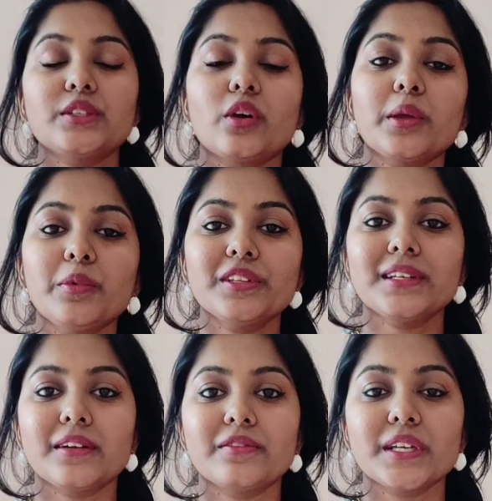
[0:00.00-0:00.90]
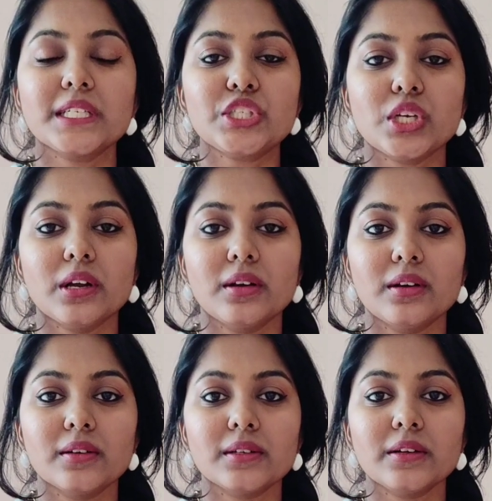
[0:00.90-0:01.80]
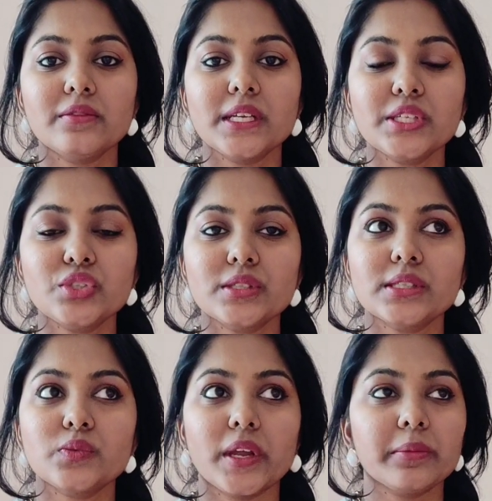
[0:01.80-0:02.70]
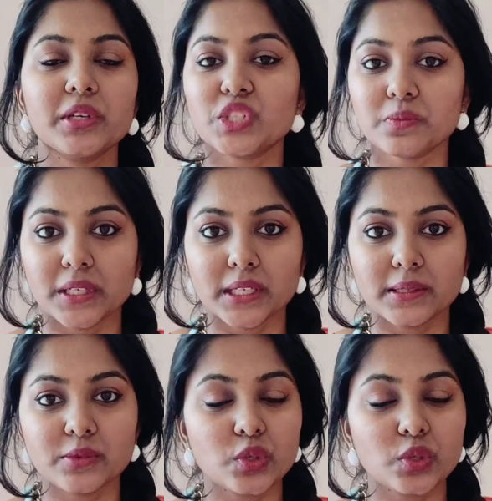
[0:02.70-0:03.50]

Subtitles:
talking about the coverage, coverage is very much medium.